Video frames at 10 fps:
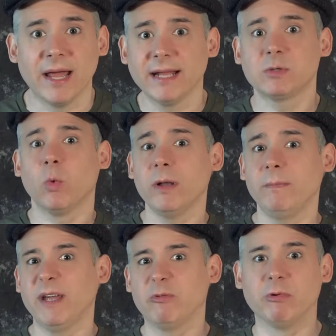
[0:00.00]
It's one
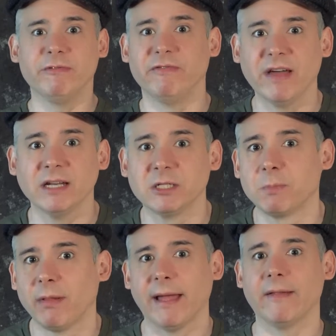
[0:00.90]
big revenge
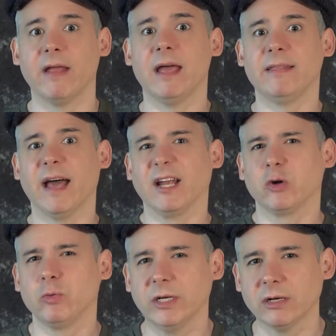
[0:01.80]
plan that
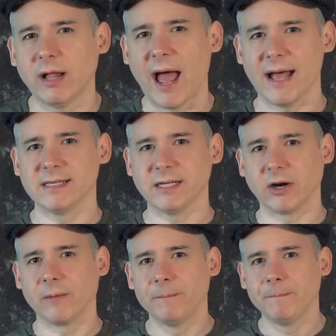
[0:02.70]
Creel has here.